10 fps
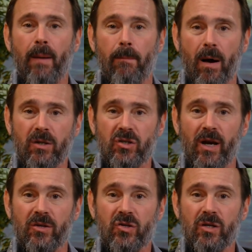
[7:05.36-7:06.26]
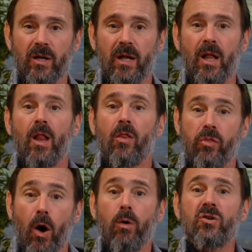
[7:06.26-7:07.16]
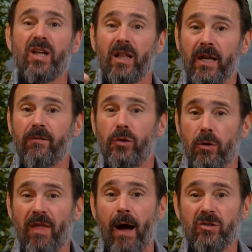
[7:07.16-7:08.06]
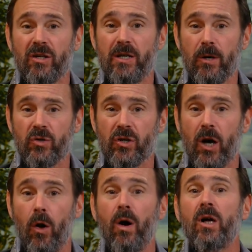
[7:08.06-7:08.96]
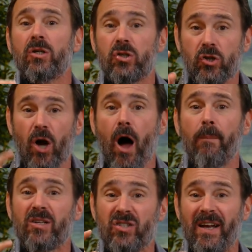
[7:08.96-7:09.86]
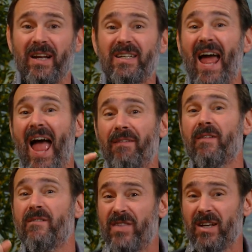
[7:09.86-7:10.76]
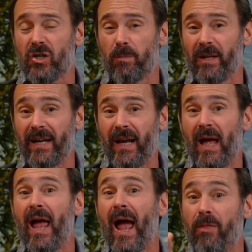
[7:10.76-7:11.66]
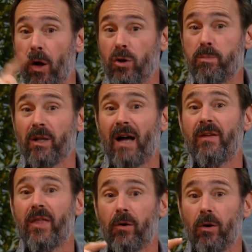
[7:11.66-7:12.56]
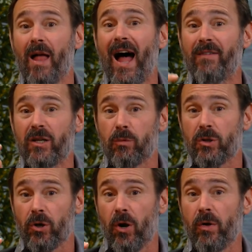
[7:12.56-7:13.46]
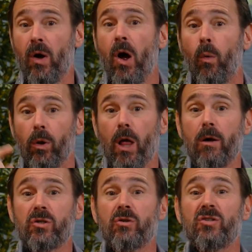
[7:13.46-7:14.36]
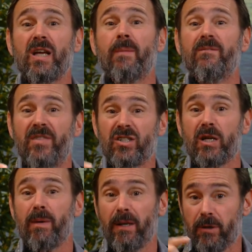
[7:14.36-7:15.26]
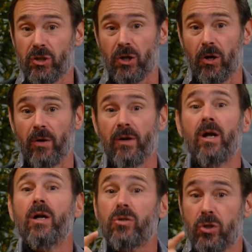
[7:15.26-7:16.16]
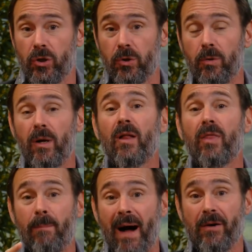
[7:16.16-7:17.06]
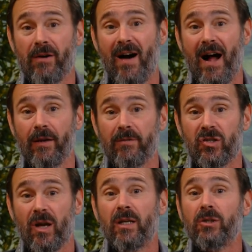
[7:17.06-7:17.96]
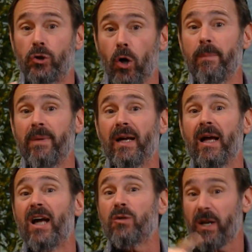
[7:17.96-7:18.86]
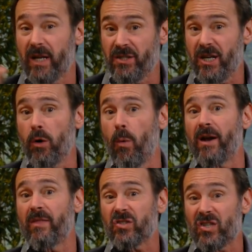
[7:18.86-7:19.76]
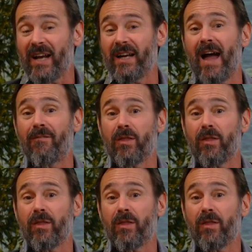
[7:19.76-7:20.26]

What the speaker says: amongst us. Those that lived 2,000 years ago saw him ascending to heaven visibly, and those, beloved, that are alive at his return will also see him visibly return to the Mount of Olives. Join me as we continue on in the second half